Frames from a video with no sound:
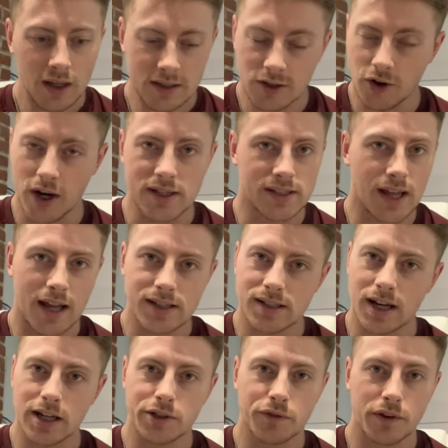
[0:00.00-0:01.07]
grace that
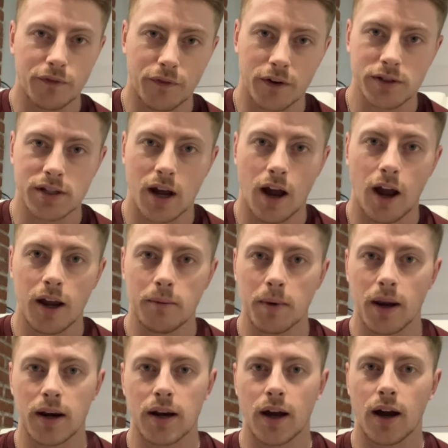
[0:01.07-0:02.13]
stage for the first time
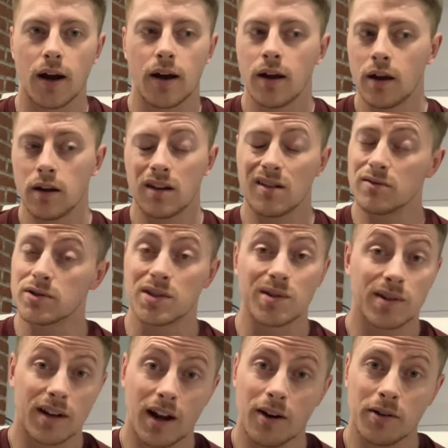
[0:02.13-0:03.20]
and, uh, you know,
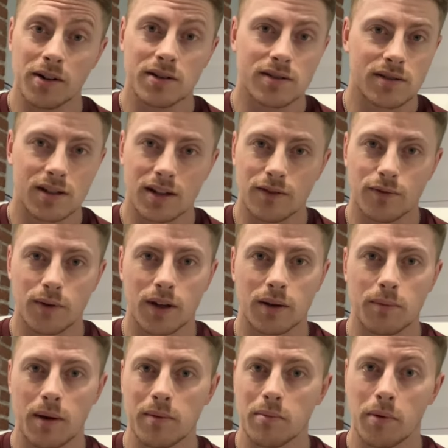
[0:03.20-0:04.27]
duke it out and see if we can
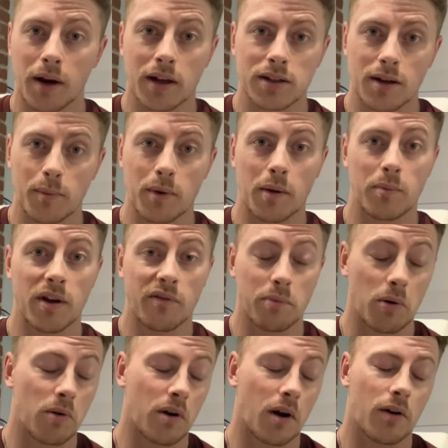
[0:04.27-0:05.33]
maybe bring a WNBF
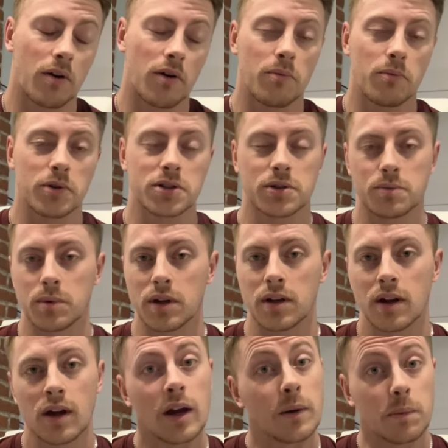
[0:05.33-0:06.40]
pro card home, which would be
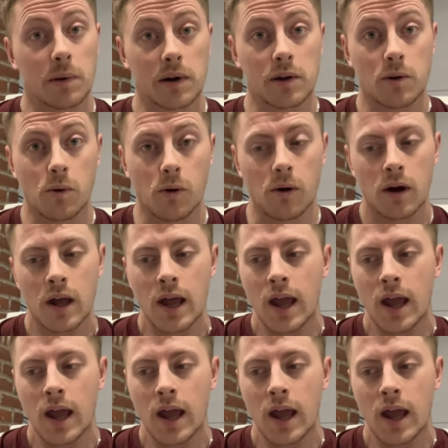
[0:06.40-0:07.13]
pretty cool.